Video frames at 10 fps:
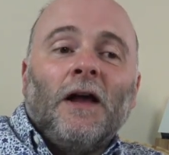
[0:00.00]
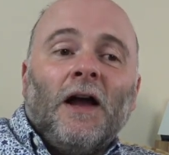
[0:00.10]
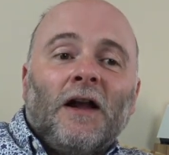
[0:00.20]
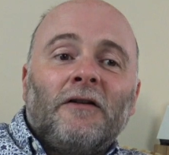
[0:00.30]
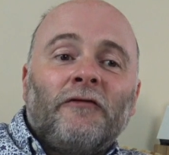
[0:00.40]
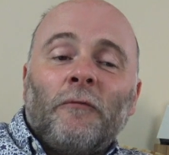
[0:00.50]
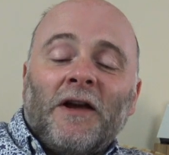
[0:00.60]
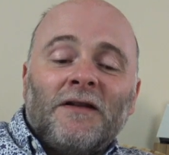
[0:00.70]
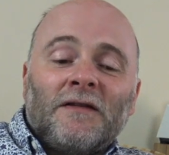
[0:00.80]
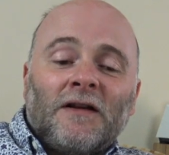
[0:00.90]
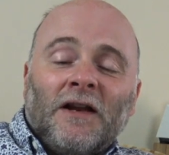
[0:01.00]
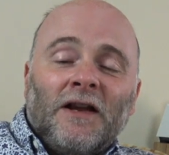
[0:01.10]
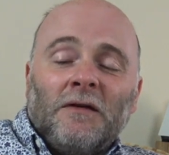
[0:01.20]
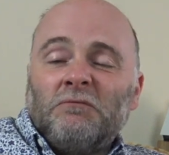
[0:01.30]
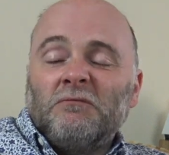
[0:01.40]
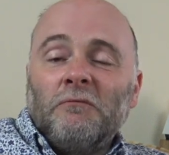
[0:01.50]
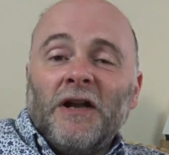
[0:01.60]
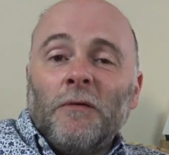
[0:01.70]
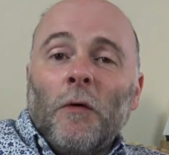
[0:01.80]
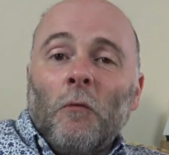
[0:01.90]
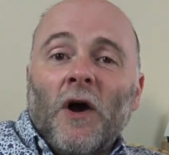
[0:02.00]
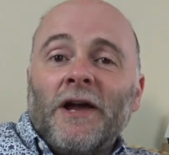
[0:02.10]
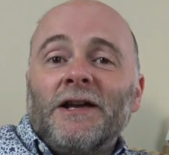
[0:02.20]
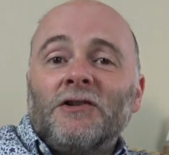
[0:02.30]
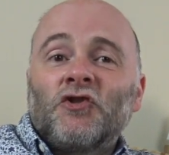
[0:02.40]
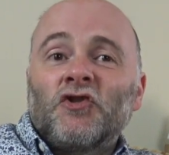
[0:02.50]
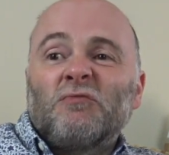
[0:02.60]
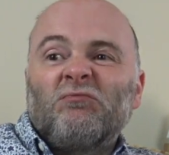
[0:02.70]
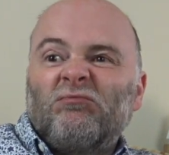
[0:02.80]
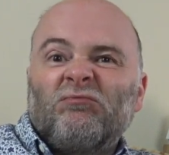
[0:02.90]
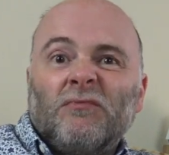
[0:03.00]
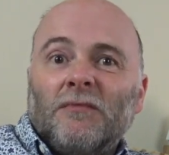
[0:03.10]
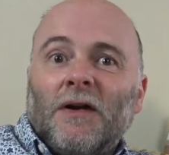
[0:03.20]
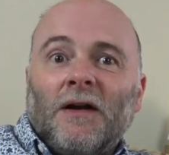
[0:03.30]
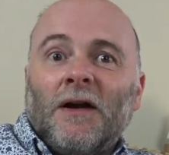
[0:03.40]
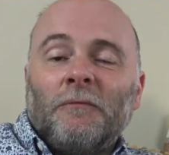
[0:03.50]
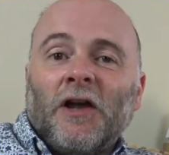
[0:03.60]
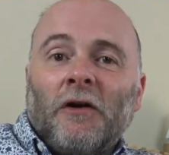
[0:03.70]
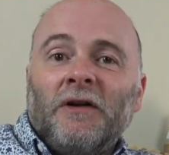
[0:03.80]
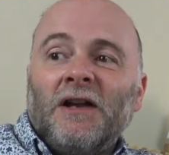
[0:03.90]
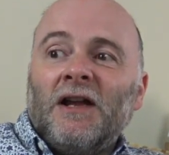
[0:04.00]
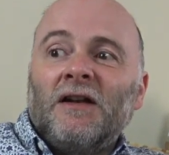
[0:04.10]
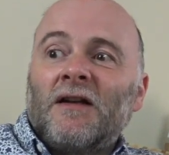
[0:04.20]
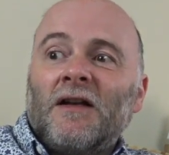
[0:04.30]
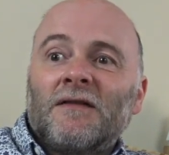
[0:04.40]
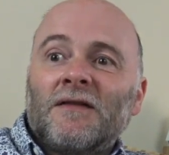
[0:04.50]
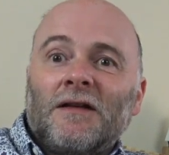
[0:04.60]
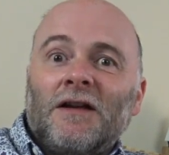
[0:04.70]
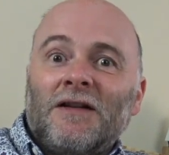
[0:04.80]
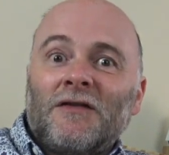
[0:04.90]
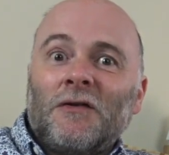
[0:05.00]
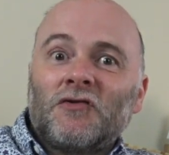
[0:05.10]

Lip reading: And for basically minimum wage I'm going in, and it's not